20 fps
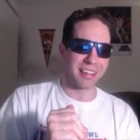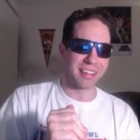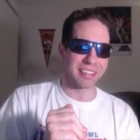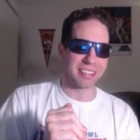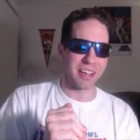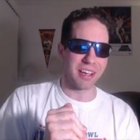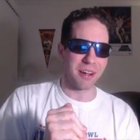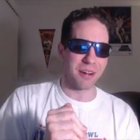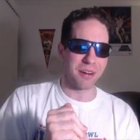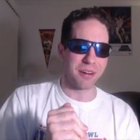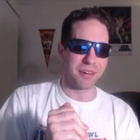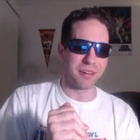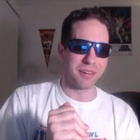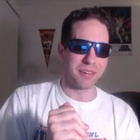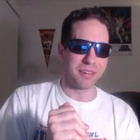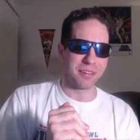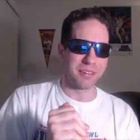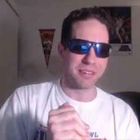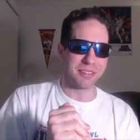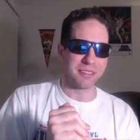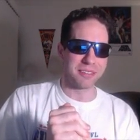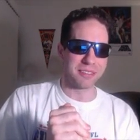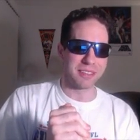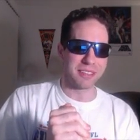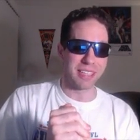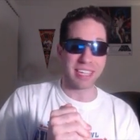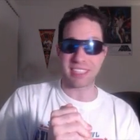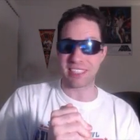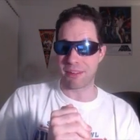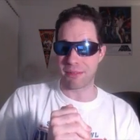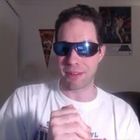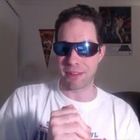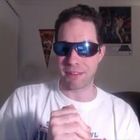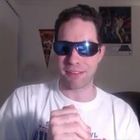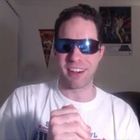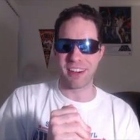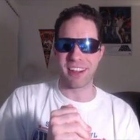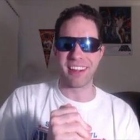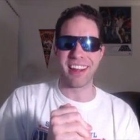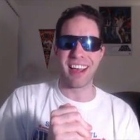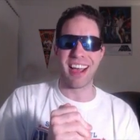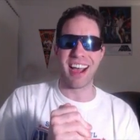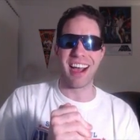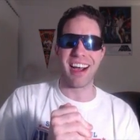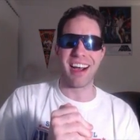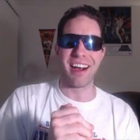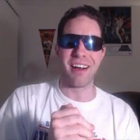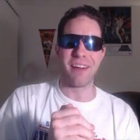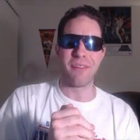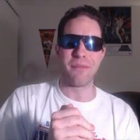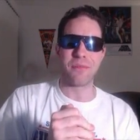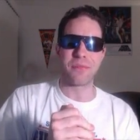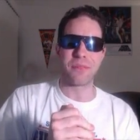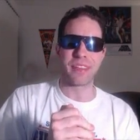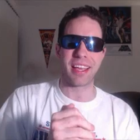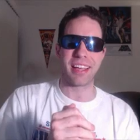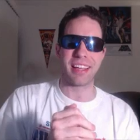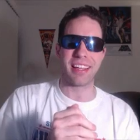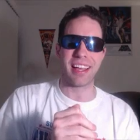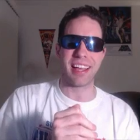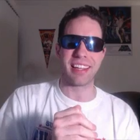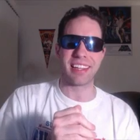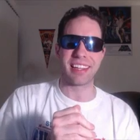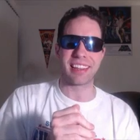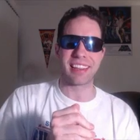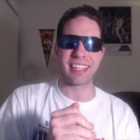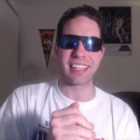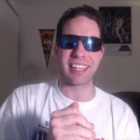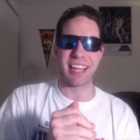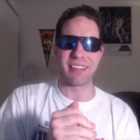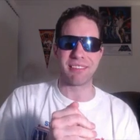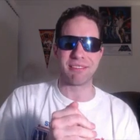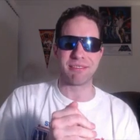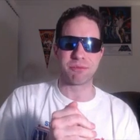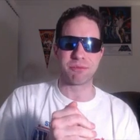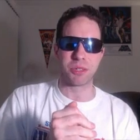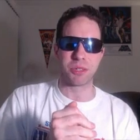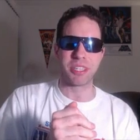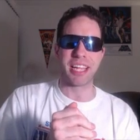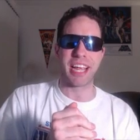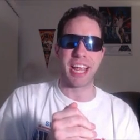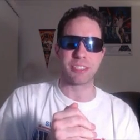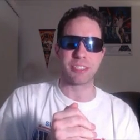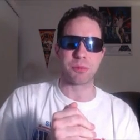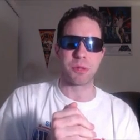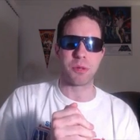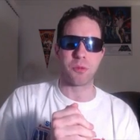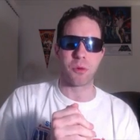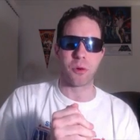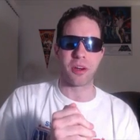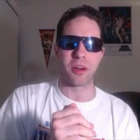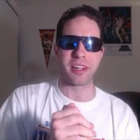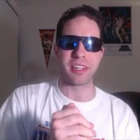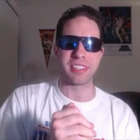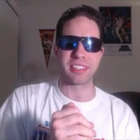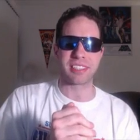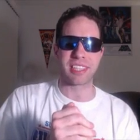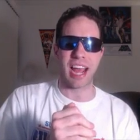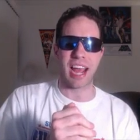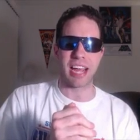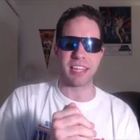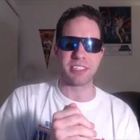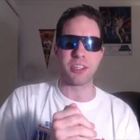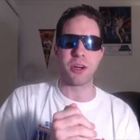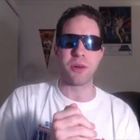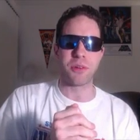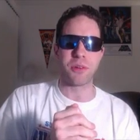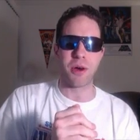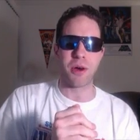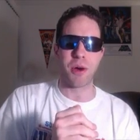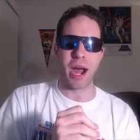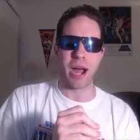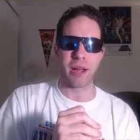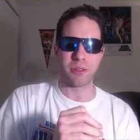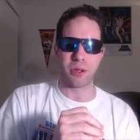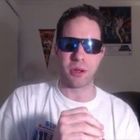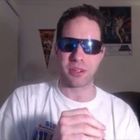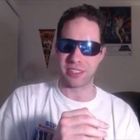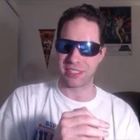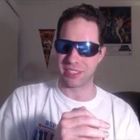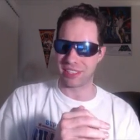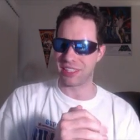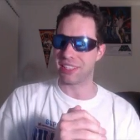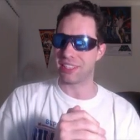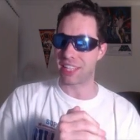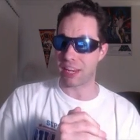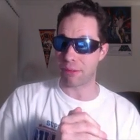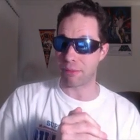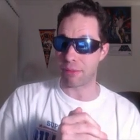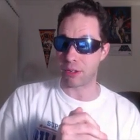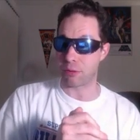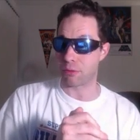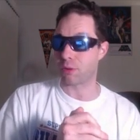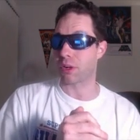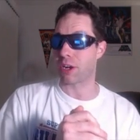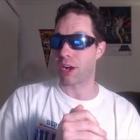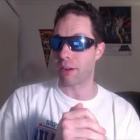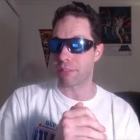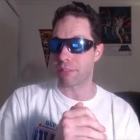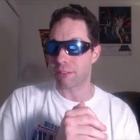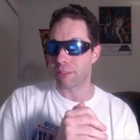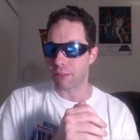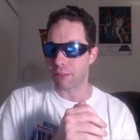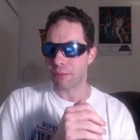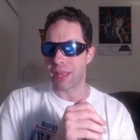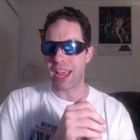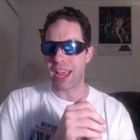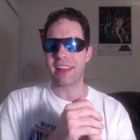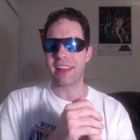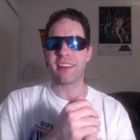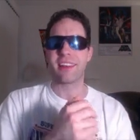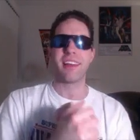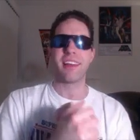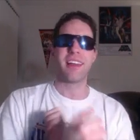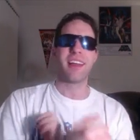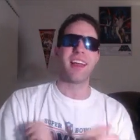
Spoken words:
So that's going to be fun. And the thing that really has me worried is that I don't know how long it's going to take me to recover from that.